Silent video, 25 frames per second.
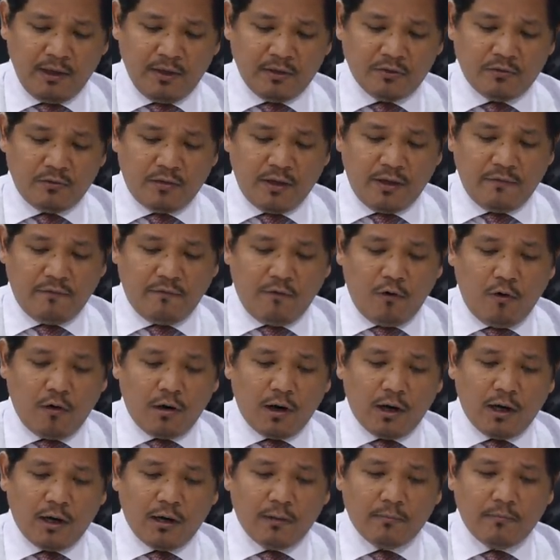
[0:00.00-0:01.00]
So
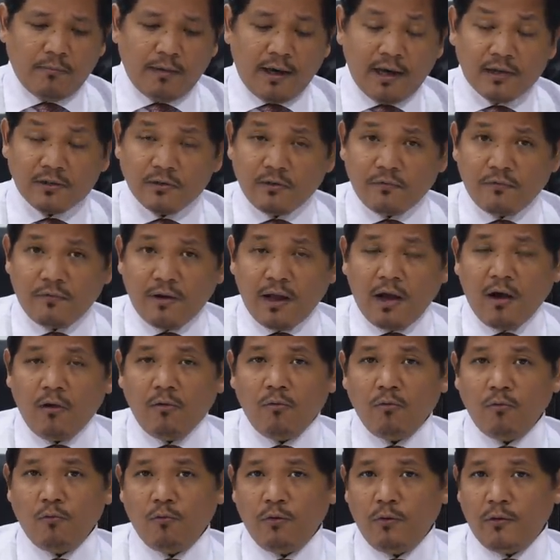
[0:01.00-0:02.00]
therefore, as of
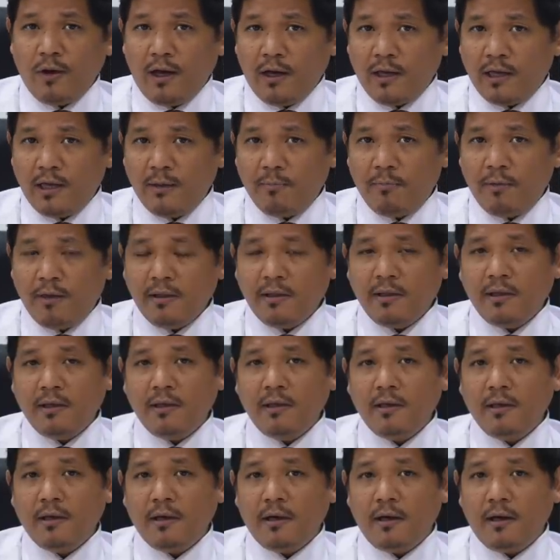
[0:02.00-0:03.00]
now, we are keeping
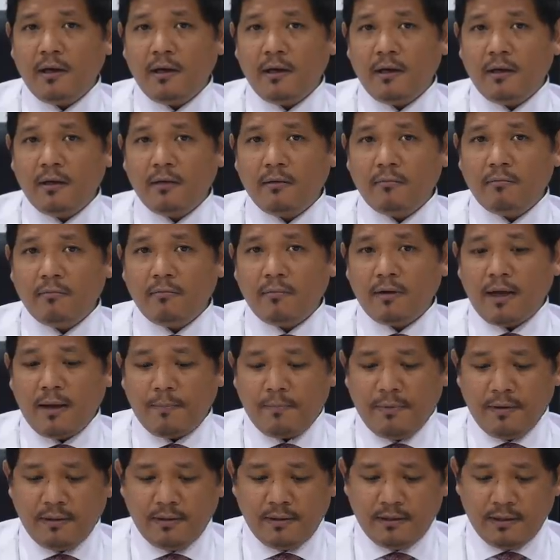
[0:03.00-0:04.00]
the
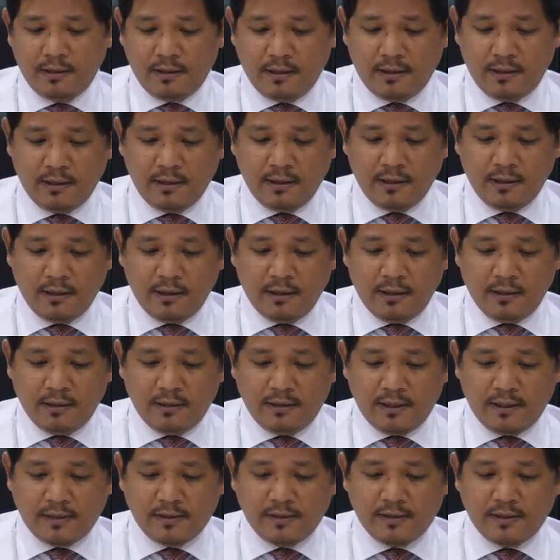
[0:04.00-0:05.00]
rapid
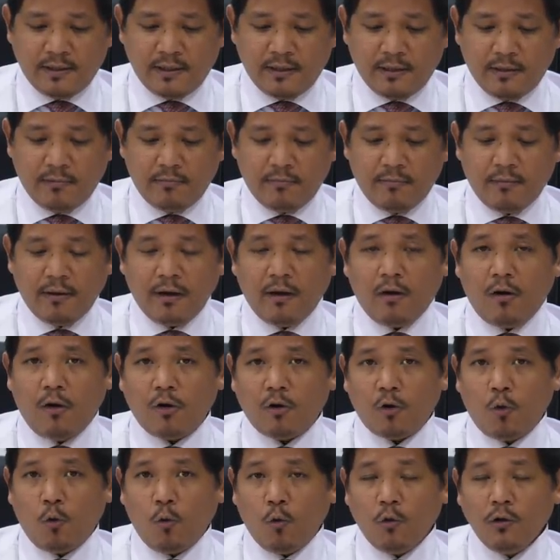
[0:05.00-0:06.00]
test
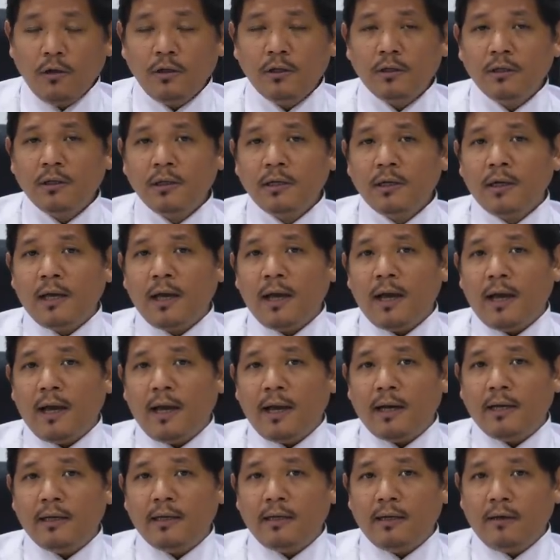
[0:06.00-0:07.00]
on hold,
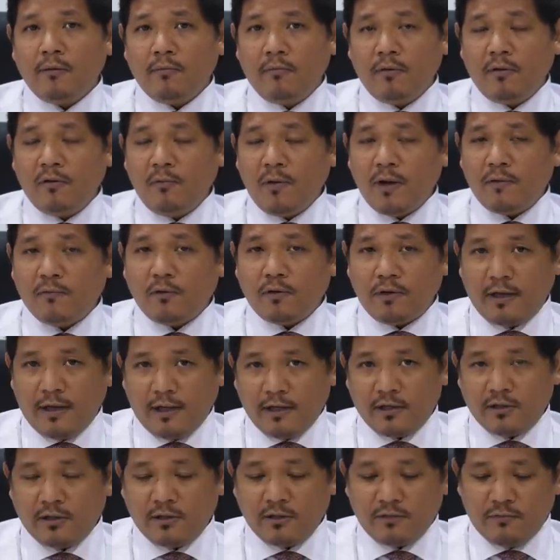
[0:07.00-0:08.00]
and we'll wait for
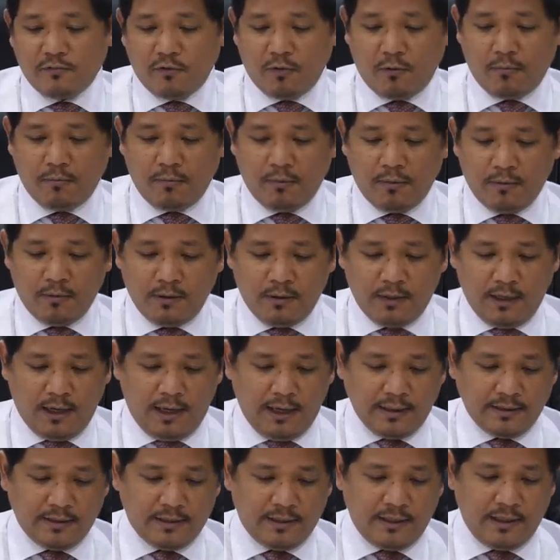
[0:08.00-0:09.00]
directions from
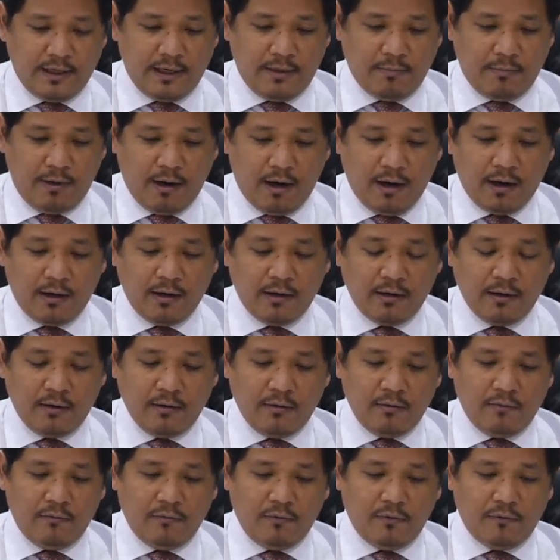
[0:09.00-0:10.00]
ICMR
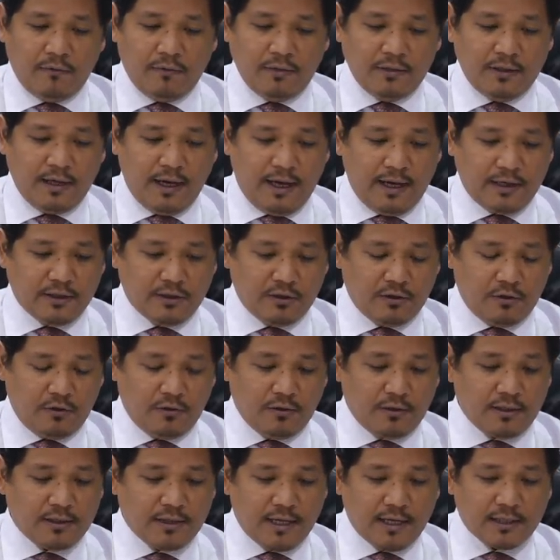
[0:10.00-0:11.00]
for further action on
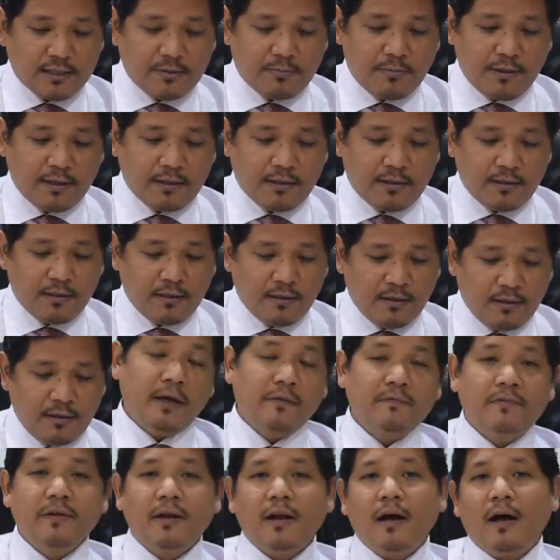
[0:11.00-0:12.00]
this aspect.
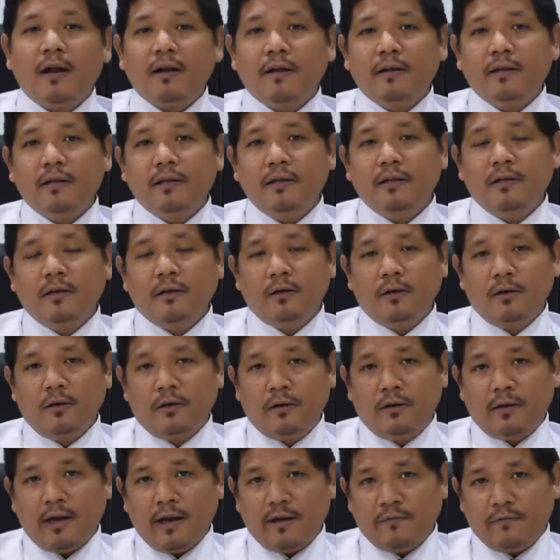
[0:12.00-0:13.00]
If there are any
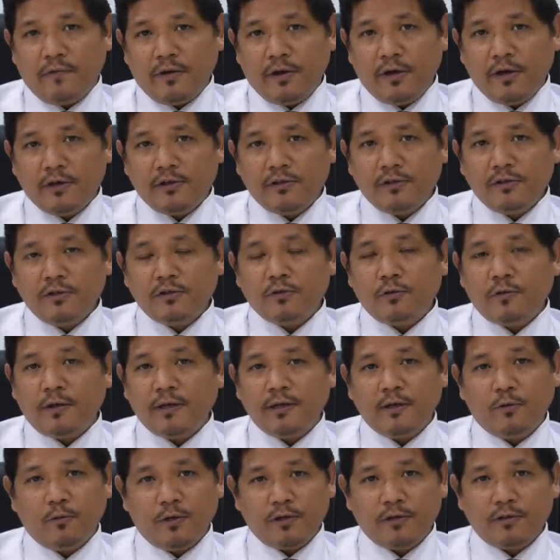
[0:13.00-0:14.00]
clarifications or
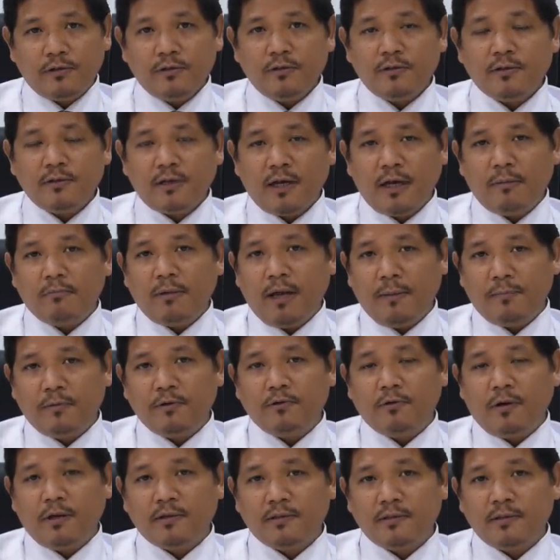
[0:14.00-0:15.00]
any questions, I am happy
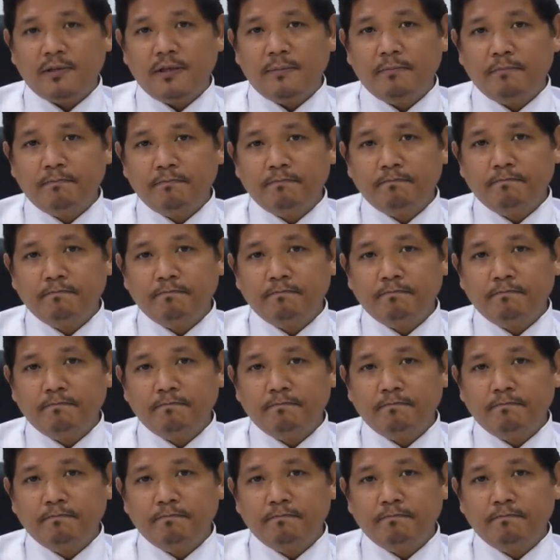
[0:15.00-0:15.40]
to answer them.